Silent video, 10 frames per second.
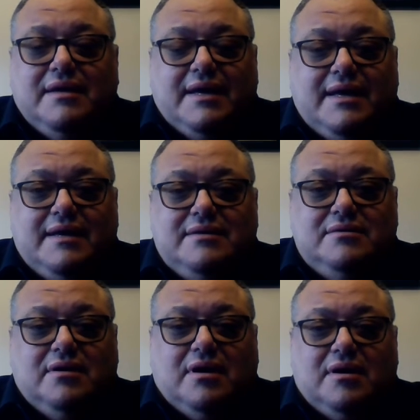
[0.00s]

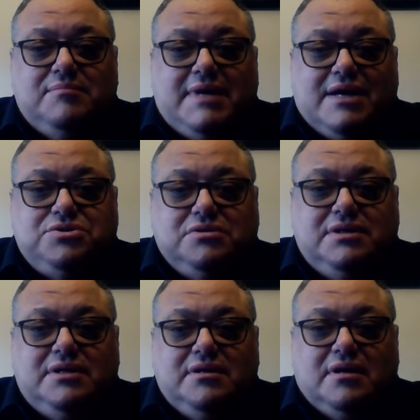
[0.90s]
And um,
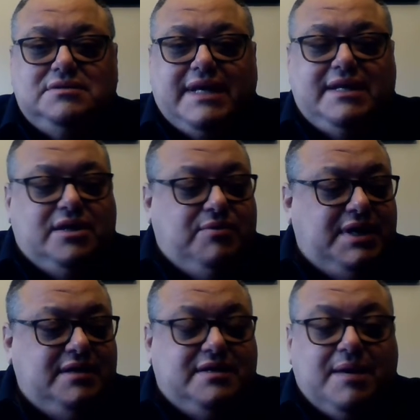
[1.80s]
actually, uh, Danny
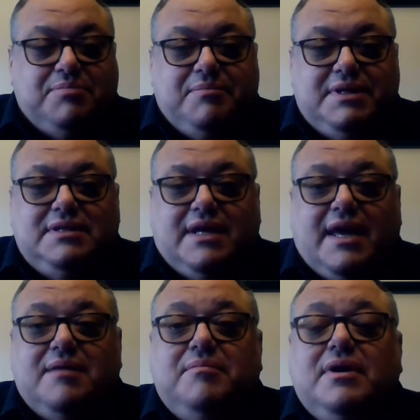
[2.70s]
Green kept him in the game.